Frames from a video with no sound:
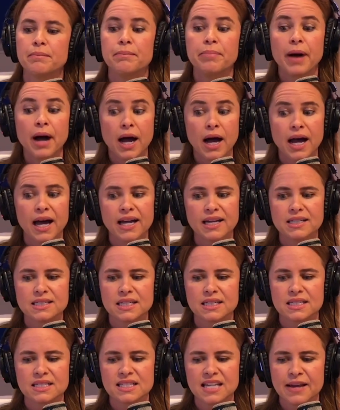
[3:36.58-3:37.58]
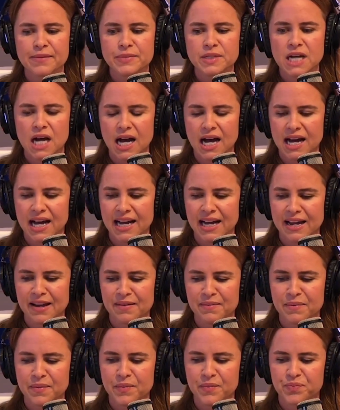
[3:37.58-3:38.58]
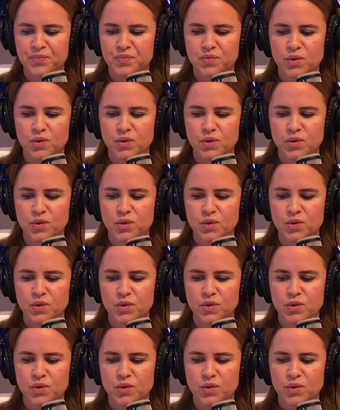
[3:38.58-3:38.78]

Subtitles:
But at the same time,